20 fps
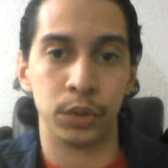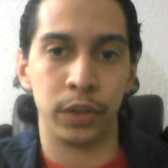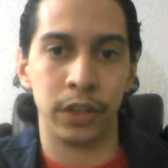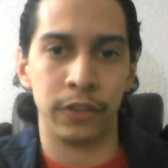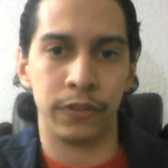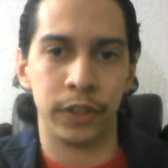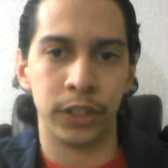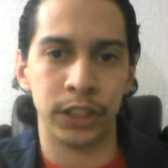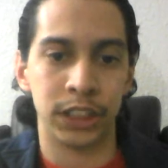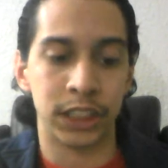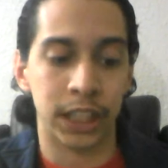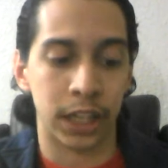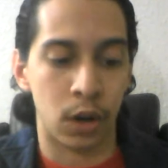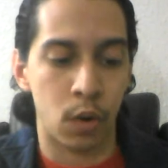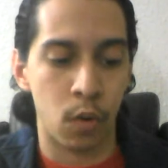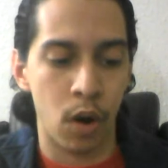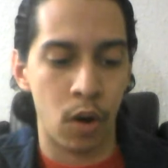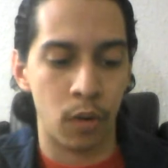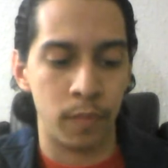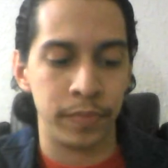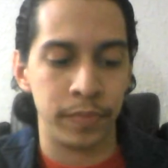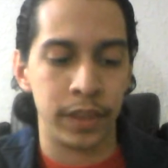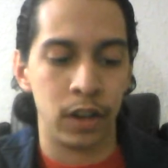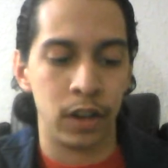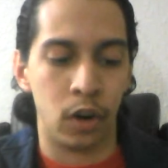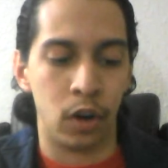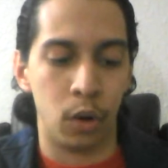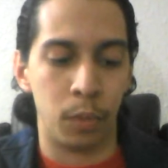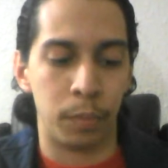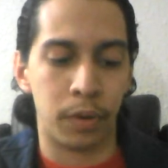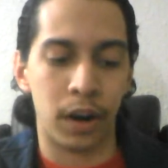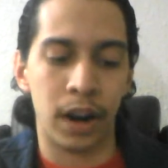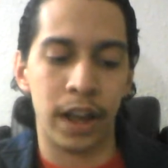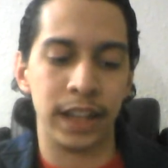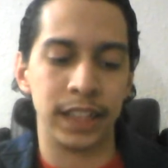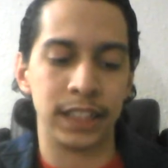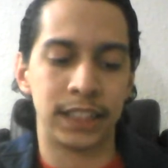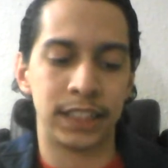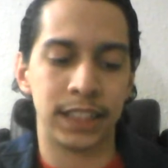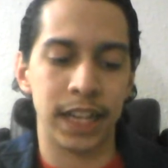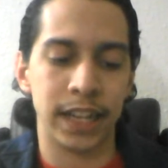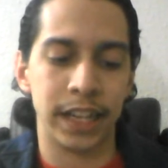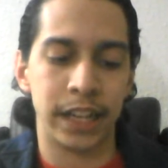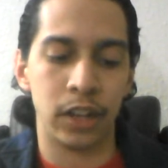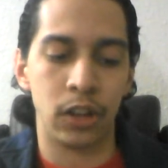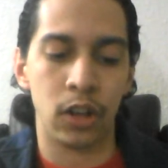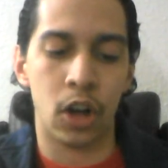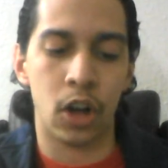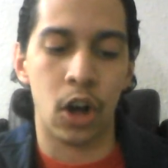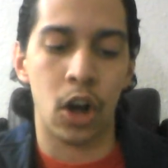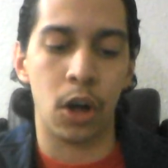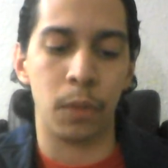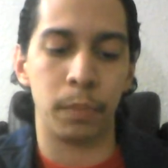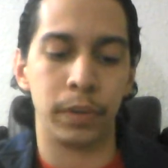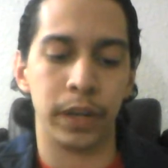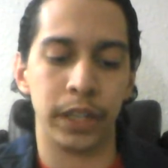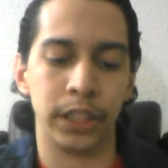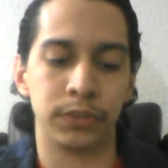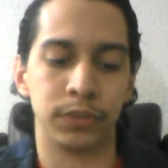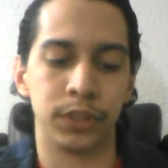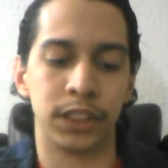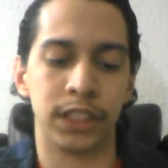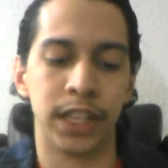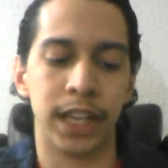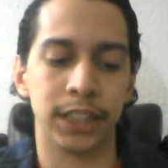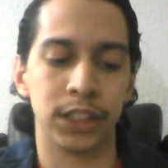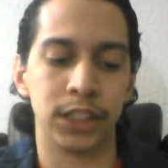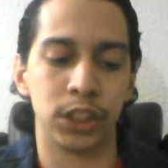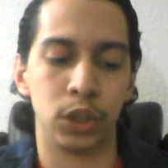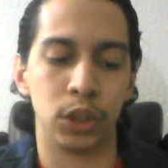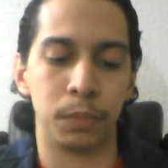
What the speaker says: 21st, he said, quote, "O'Brien said he'll call plays for Texans,